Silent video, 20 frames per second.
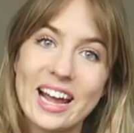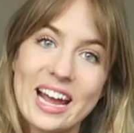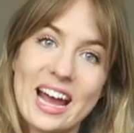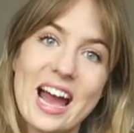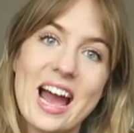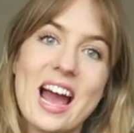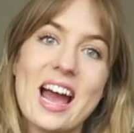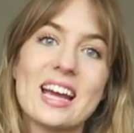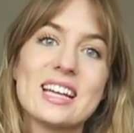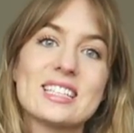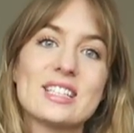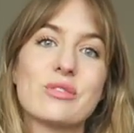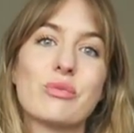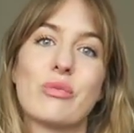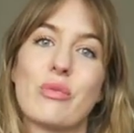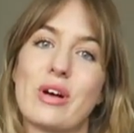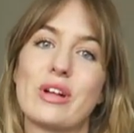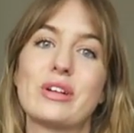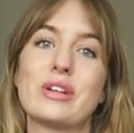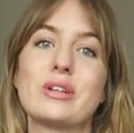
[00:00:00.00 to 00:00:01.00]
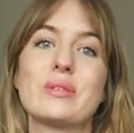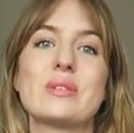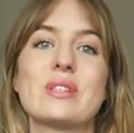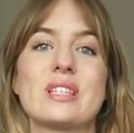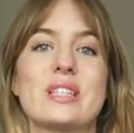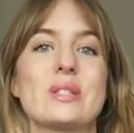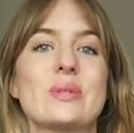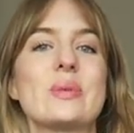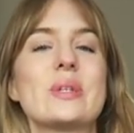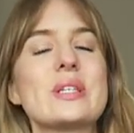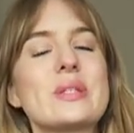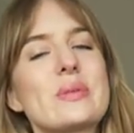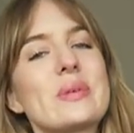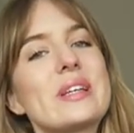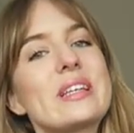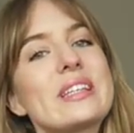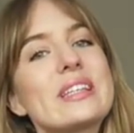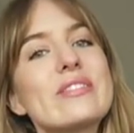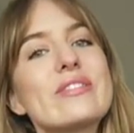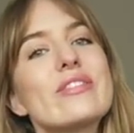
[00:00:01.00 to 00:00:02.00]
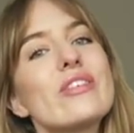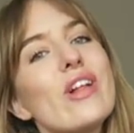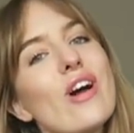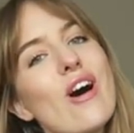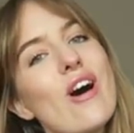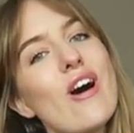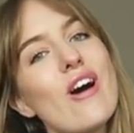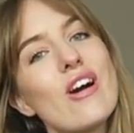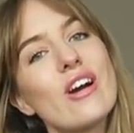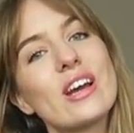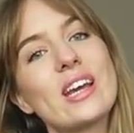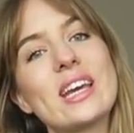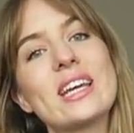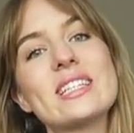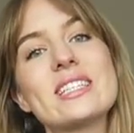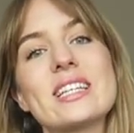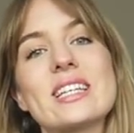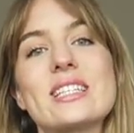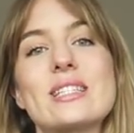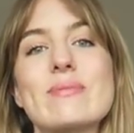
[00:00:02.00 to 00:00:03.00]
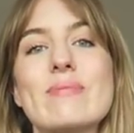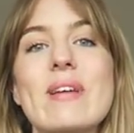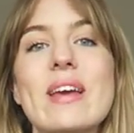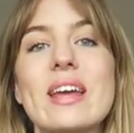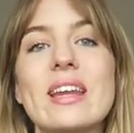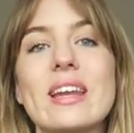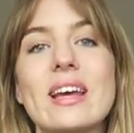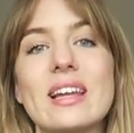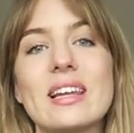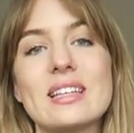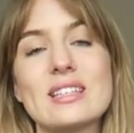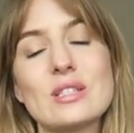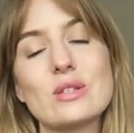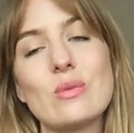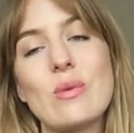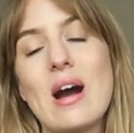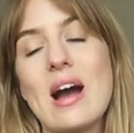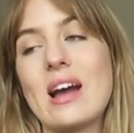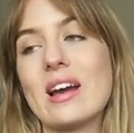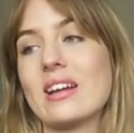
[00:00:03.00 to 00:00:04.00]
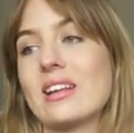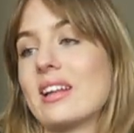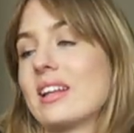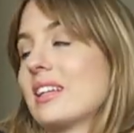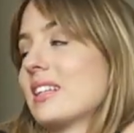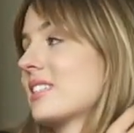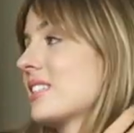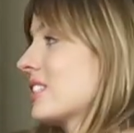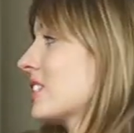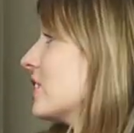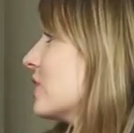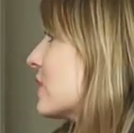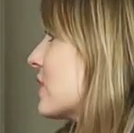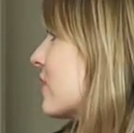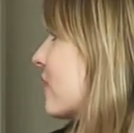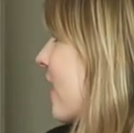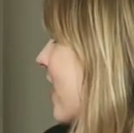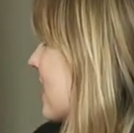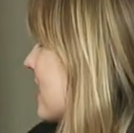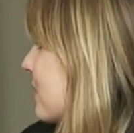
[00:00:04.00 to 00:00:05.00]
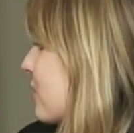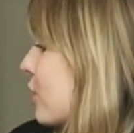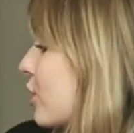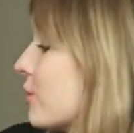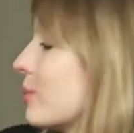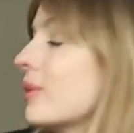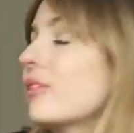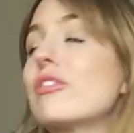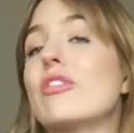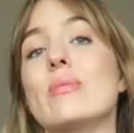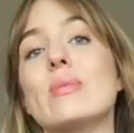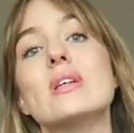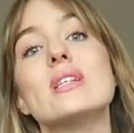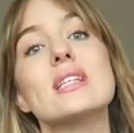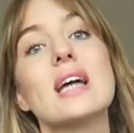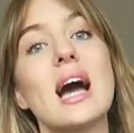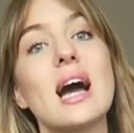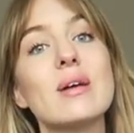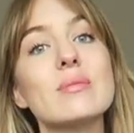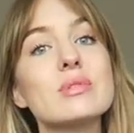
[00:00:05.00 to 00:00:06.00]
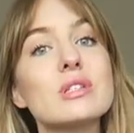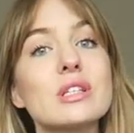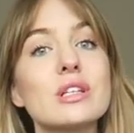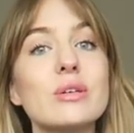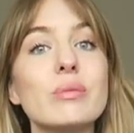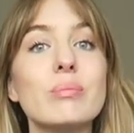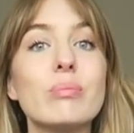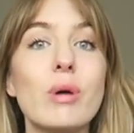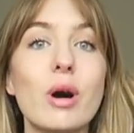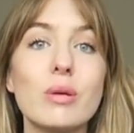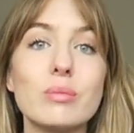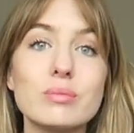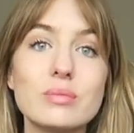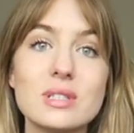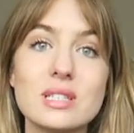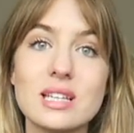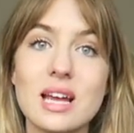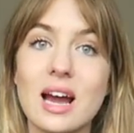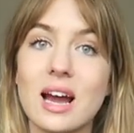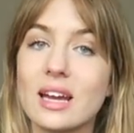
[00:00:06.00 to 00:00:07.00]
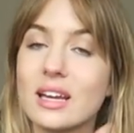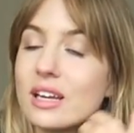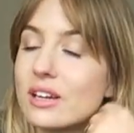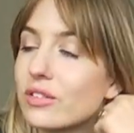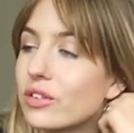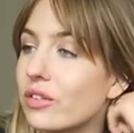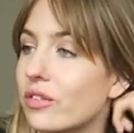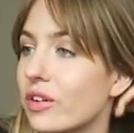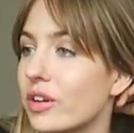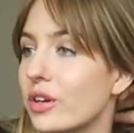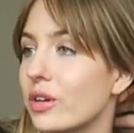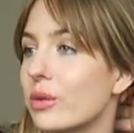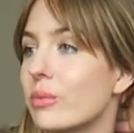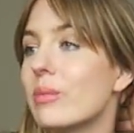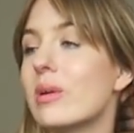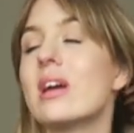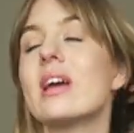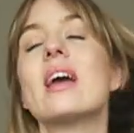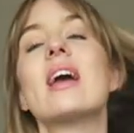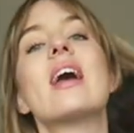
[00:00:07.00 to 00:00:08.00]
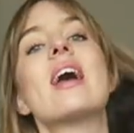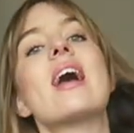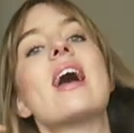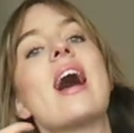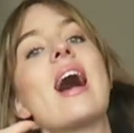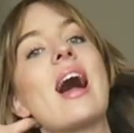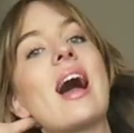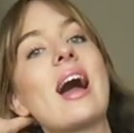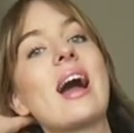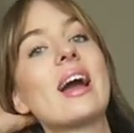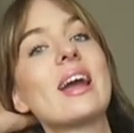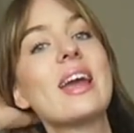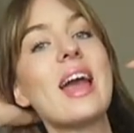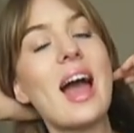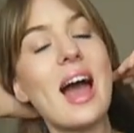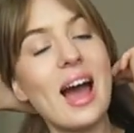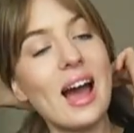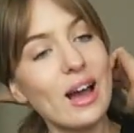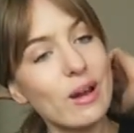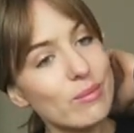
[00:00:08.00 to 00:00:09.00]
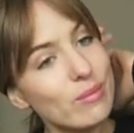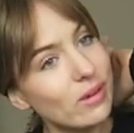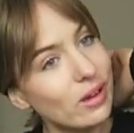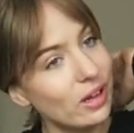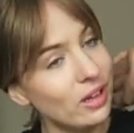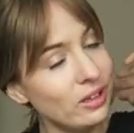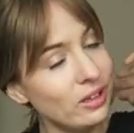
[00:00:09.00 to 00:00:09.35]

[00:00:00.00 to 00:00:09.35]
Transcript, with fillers: guys and welcome to this week's weekly vlog. It has been a little while and excuse the fact I'm coming from this absolute bomb site of a room. I am